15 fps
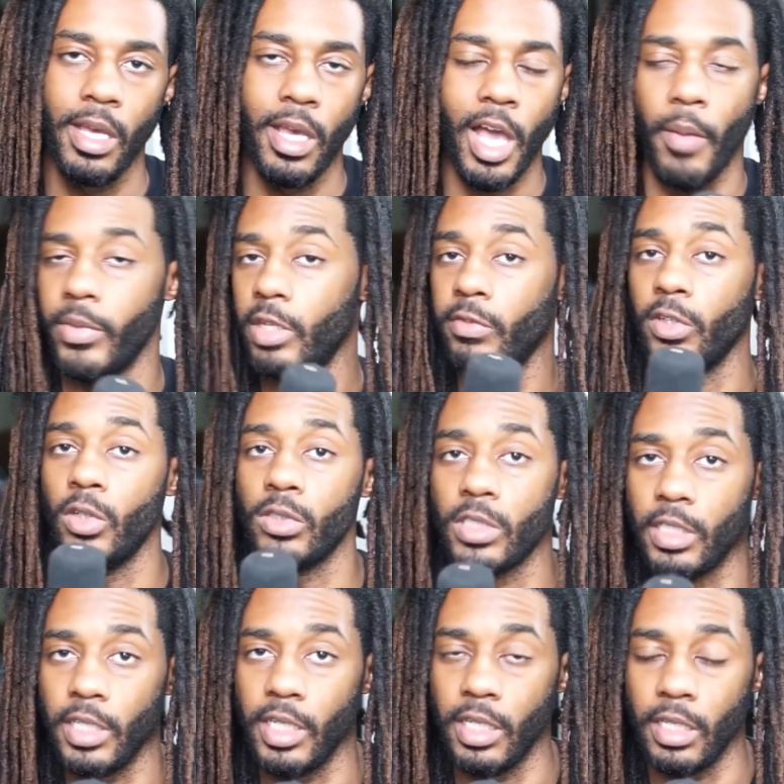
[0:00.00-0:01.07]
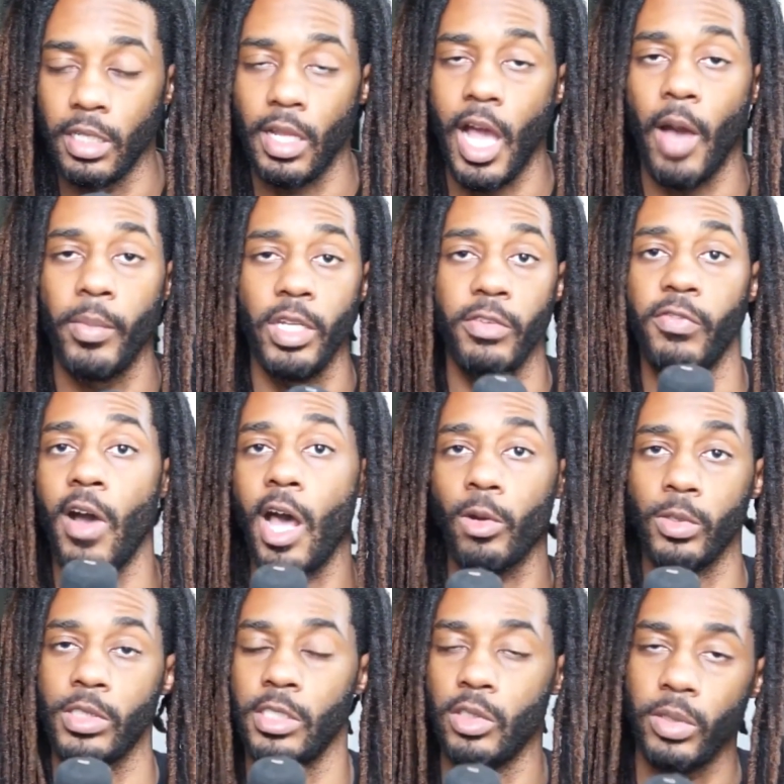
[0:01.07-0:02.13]
How many views did it get? How many
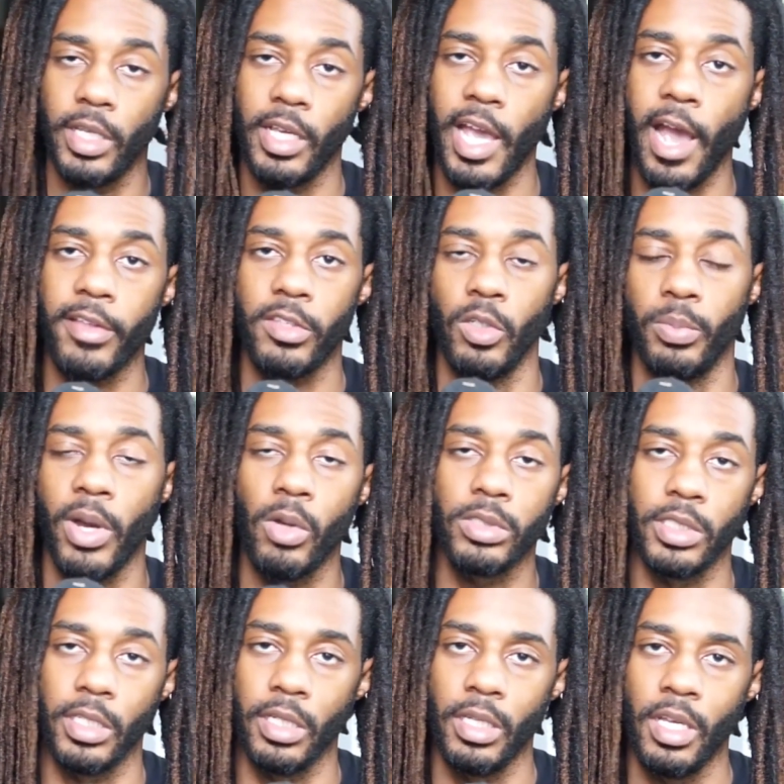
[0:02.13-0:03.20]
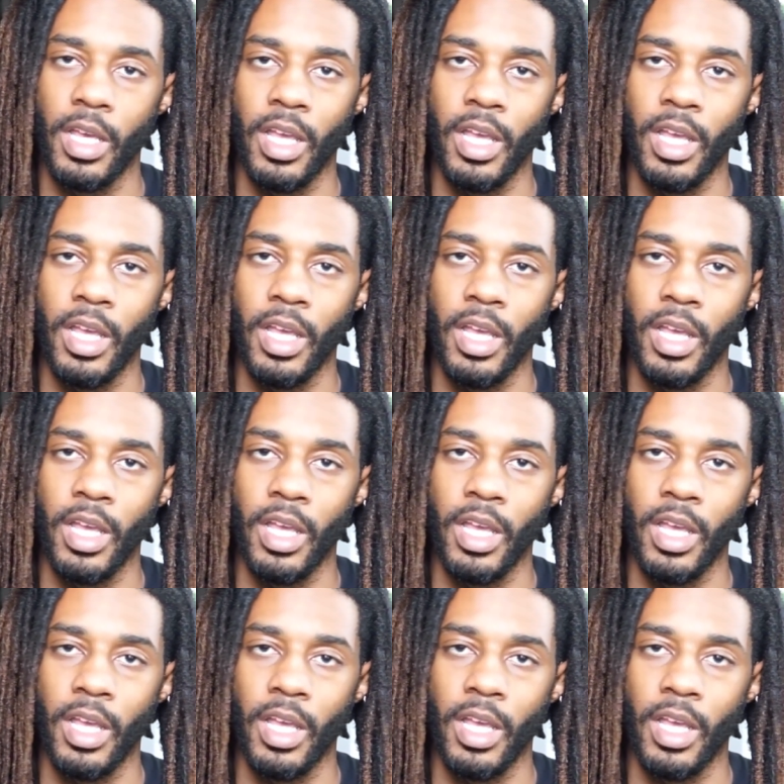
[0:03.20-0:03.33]
followers did you get after you posted it?